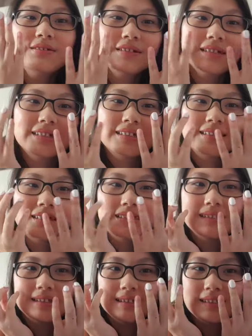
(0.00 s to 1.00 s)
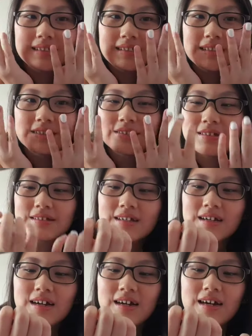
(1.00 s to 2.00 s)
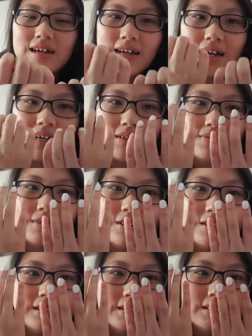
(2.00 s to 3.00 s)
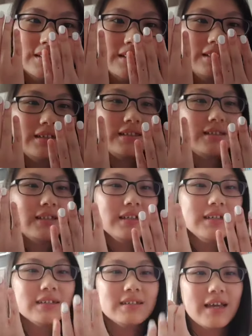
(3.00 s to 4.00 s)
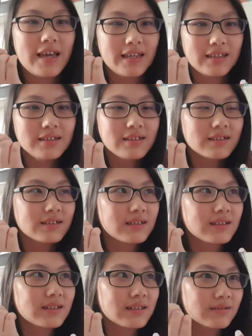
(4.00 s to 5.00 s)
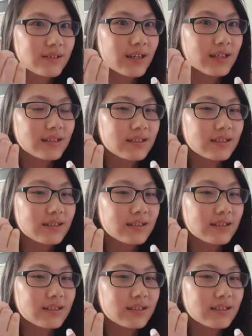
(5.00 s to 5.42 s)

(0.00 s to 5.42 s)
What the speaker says: Like, these nails, I have lost, it's day 10, right?